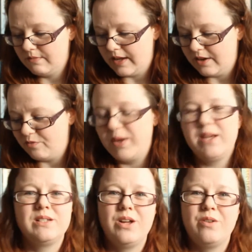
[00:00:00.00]
And I've
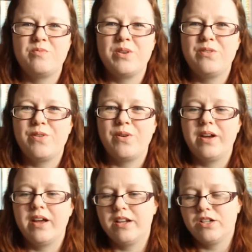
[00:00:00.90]
paid a lot of money for
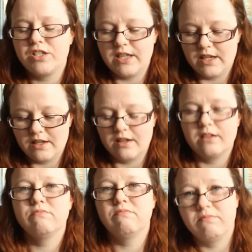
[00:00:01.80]
it, and I just think,
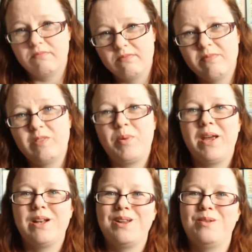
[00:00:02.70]
if you've
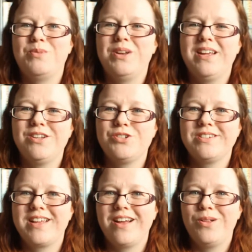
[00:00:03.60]
paid a lot of money, you
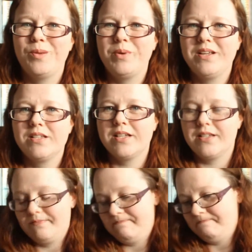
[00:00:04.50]
should get all the
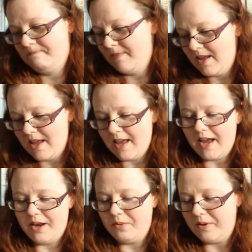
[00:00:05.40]
pieces.
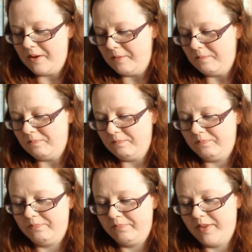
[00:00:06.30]
Anyway,
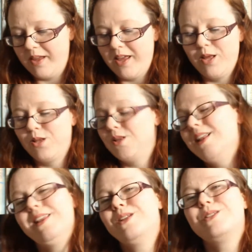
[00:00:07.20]

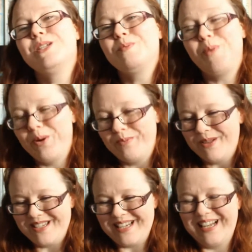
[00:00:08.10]
little
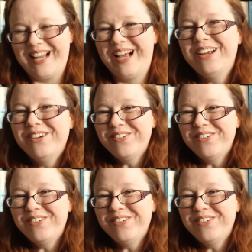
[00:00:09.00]
disappointments in life.